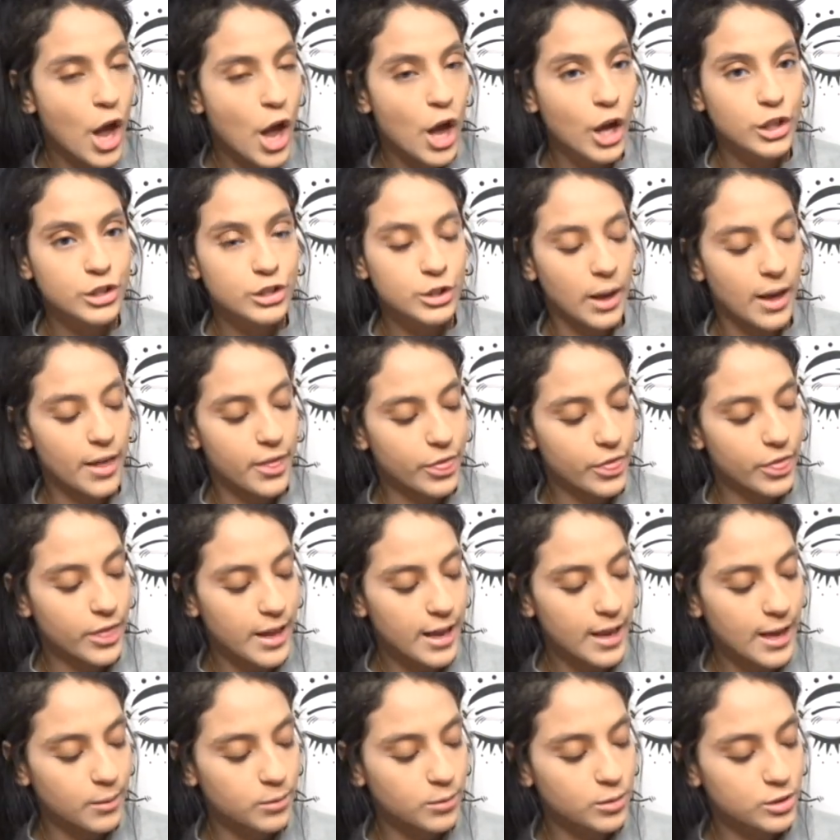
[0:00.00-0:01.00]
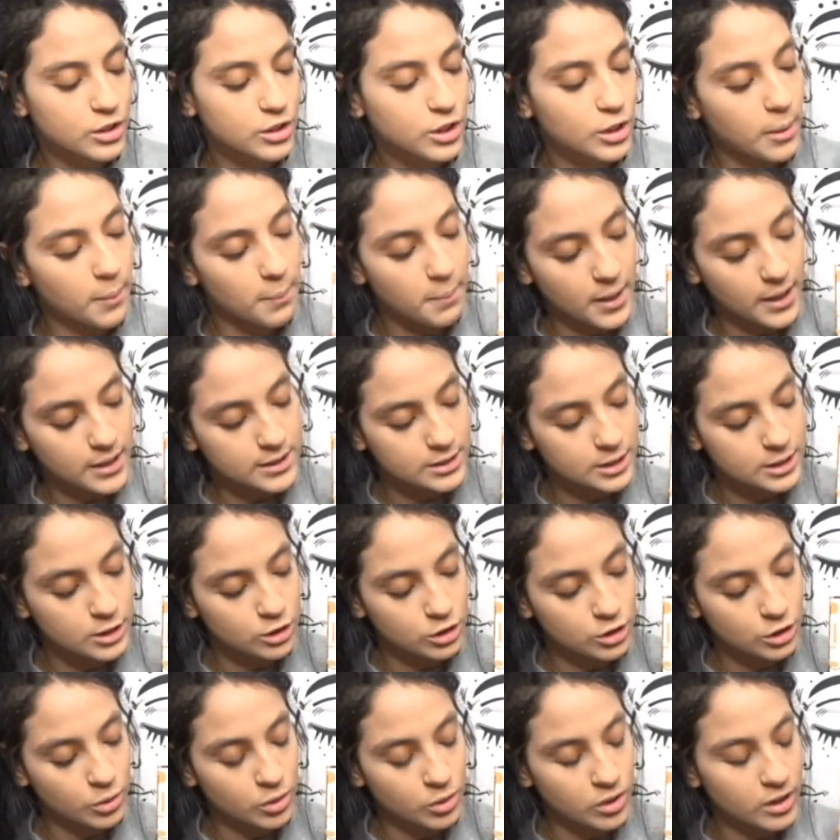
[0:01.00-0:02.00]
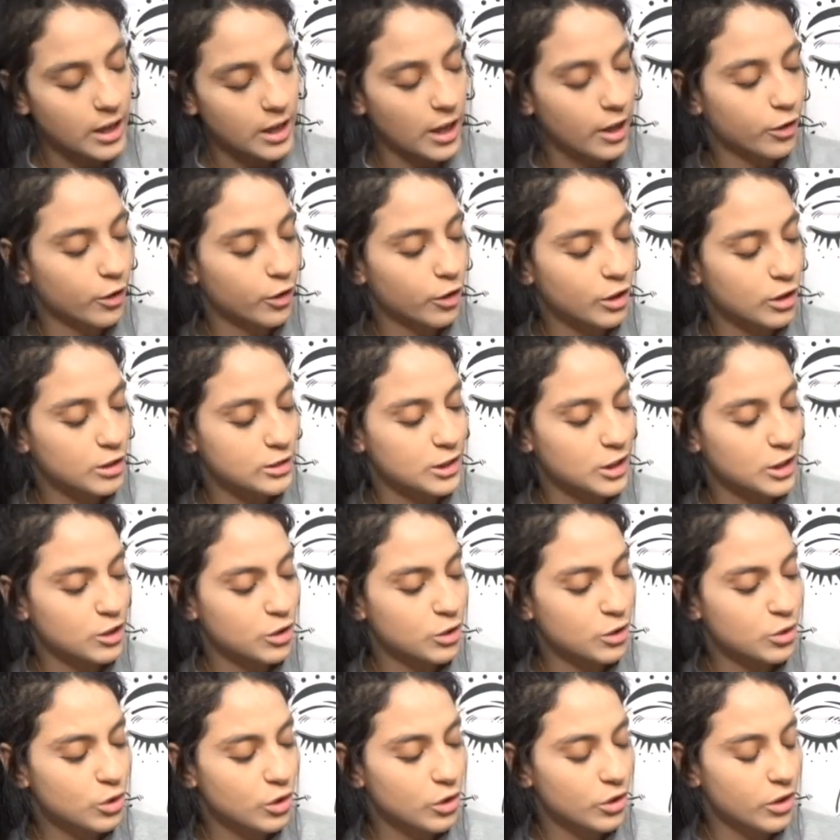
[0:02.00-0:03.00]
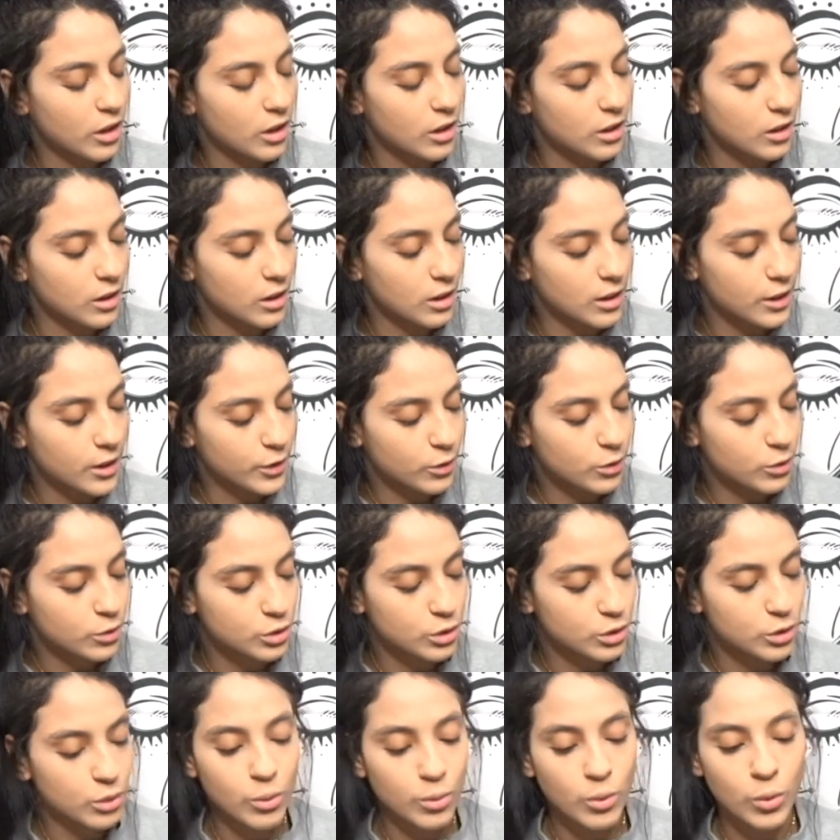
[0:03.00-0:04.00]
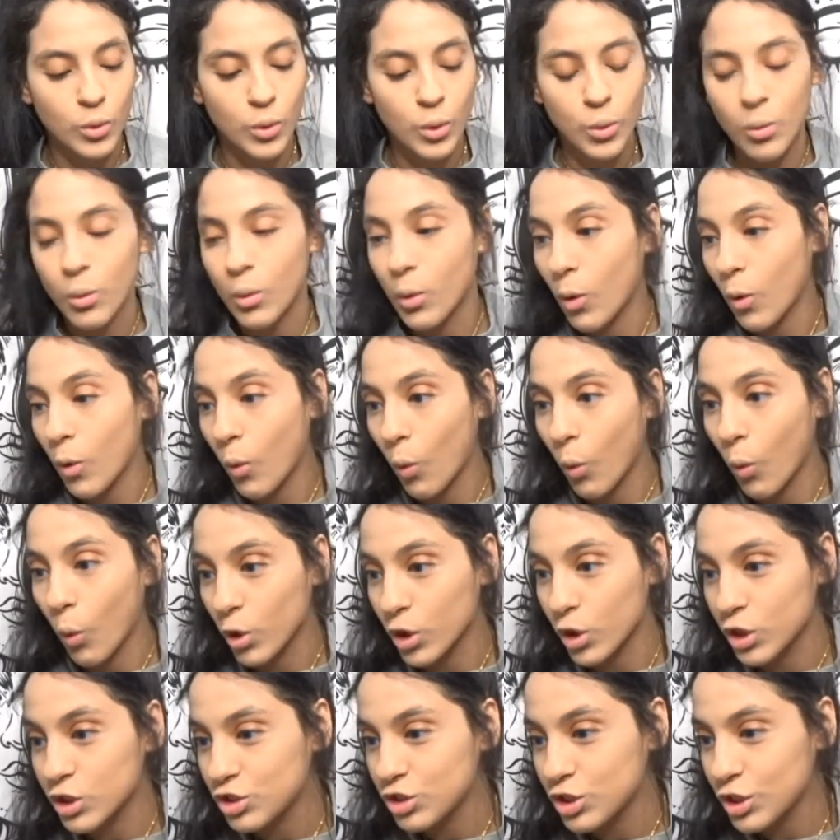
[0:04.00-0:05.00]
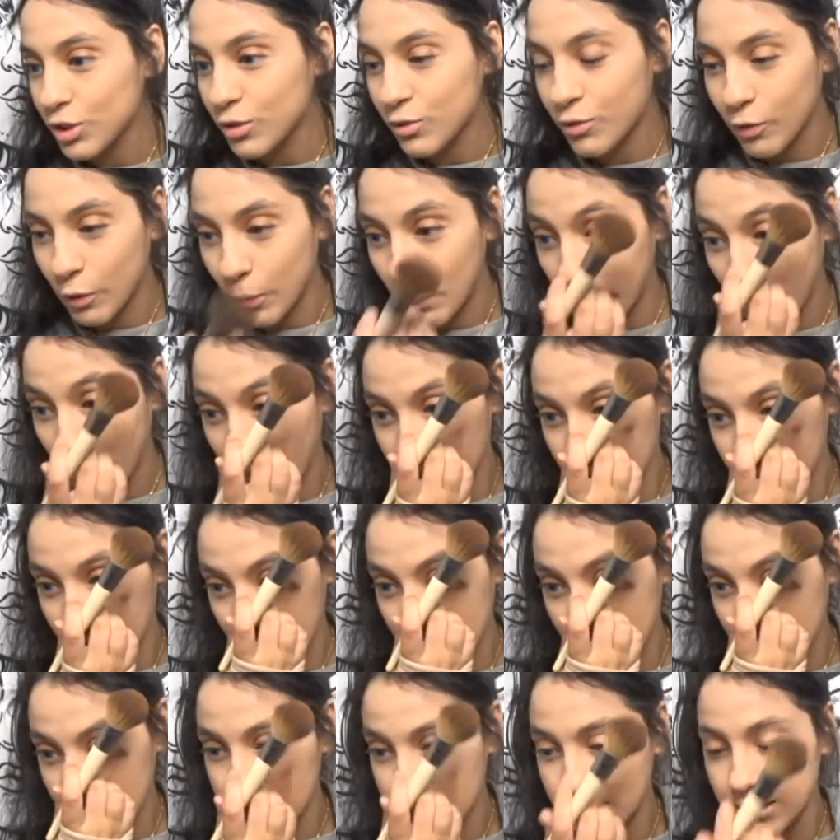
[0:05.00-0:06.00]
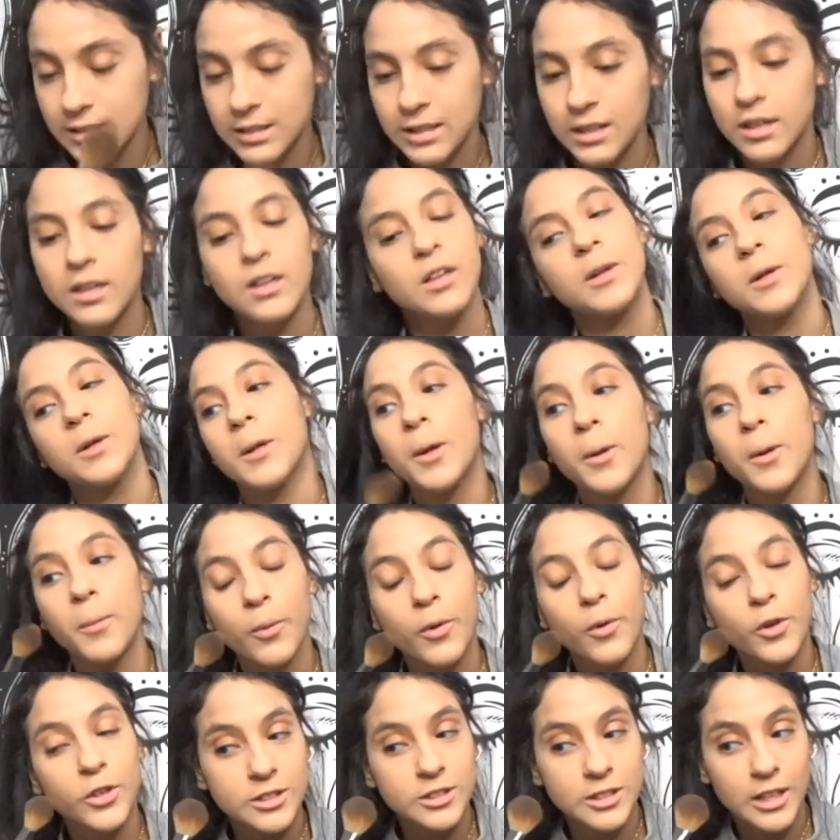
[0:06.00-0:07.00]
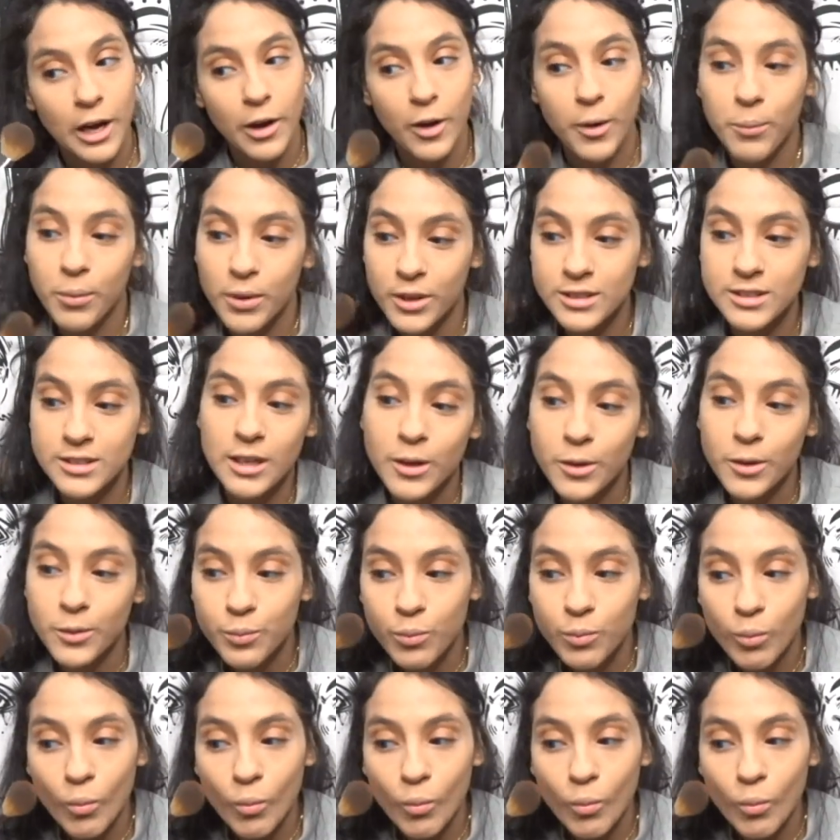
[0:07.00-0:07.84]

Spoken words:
So I think I'm just going to mix these two together because they do look a little too orangey for my taste. Let's see how it plays out.